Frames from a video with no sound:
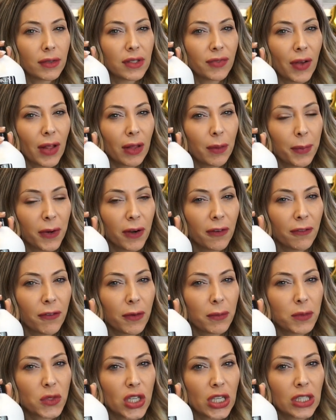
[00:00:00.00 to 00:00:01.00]
developer
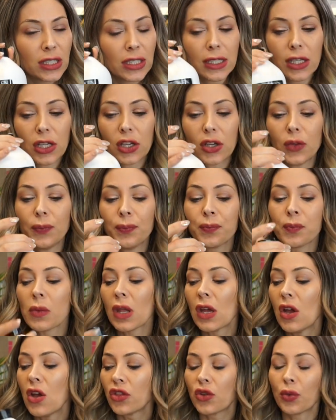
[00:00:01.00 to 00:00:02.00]
from Shades EQ.
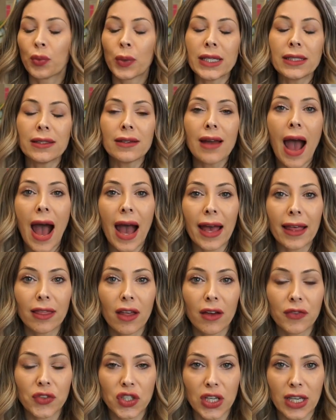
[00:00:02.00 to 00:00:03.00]
The reason I
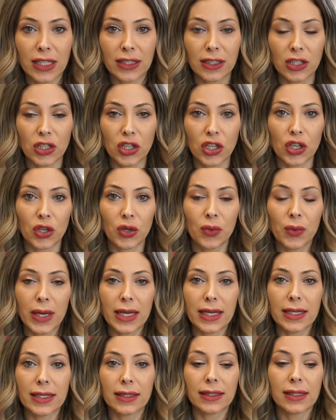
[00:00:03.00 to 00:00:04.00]
love Shades EQ
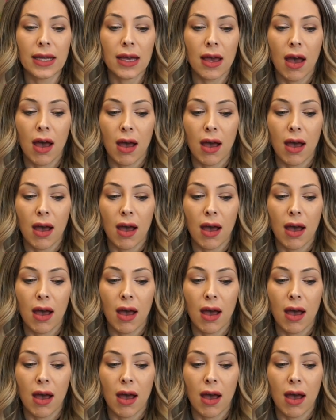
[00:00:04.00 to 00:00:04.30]
is